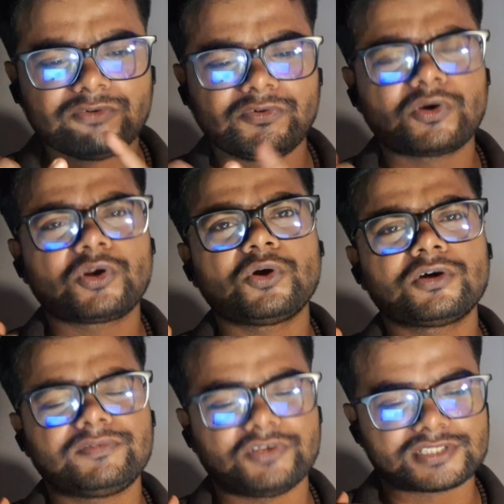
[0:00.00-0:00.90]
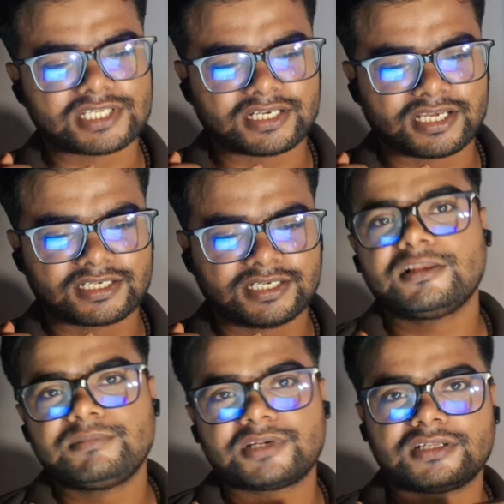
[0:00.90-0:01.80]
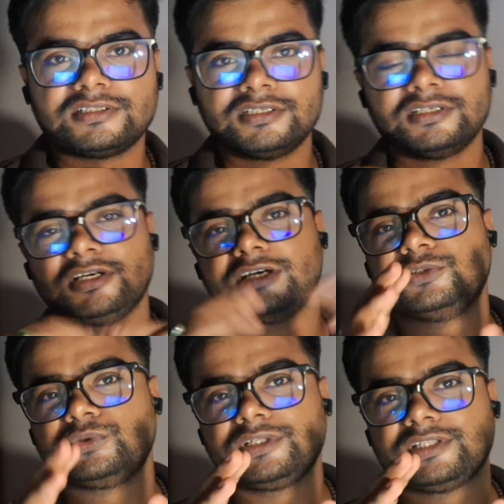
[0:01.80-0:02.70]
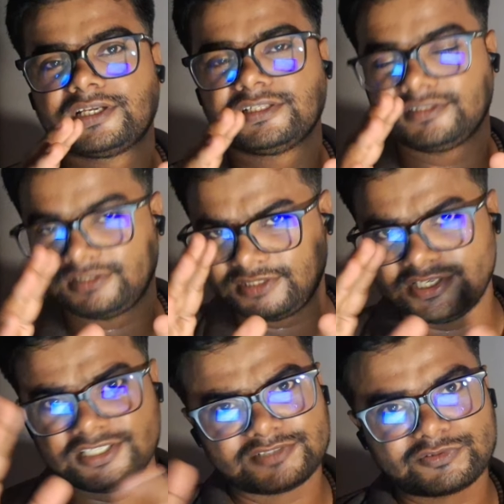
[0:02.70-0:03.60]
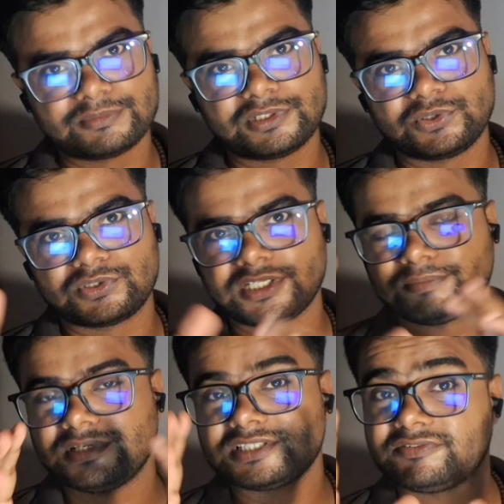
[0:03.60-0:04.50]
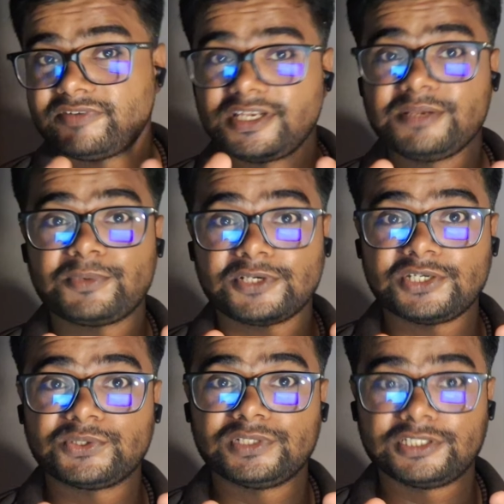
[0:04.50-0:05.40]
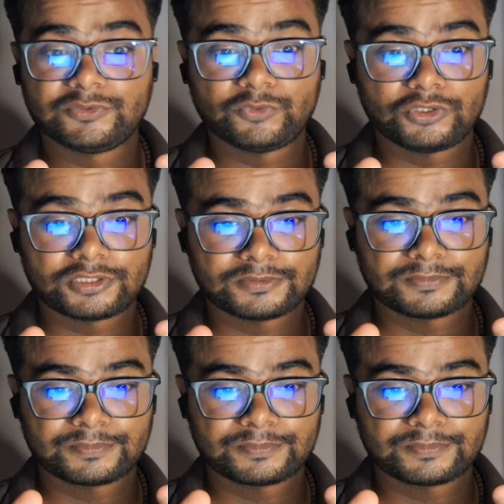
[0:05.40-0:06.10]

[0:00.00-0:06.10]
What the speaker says: Forlong of Nasarnak, Halbarad, a Dunezai ranger from the north, he plays a very important role in the war.